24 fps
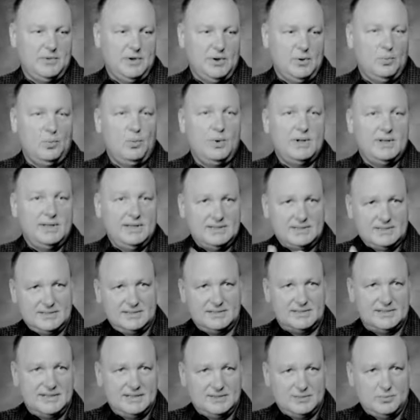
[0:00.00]
what is
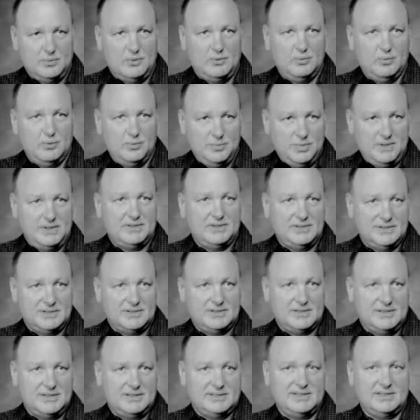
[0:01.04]
success? What will be
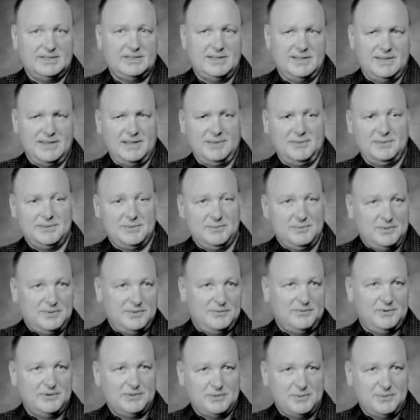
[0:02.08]
success? I think it was in one
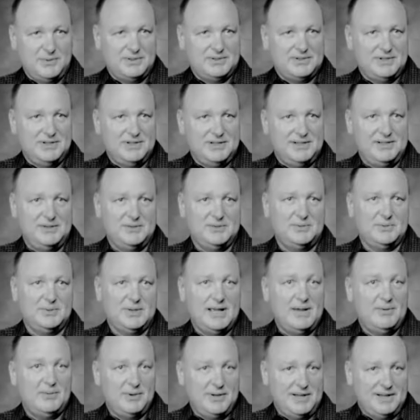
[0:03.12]
of the first questionnaires.
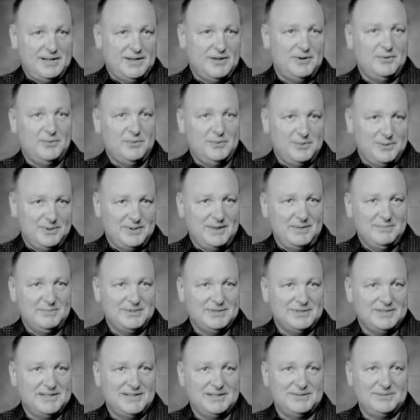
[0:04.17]
How will I know I'm
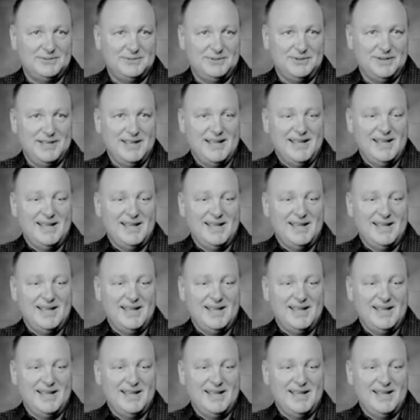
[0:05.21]
successful?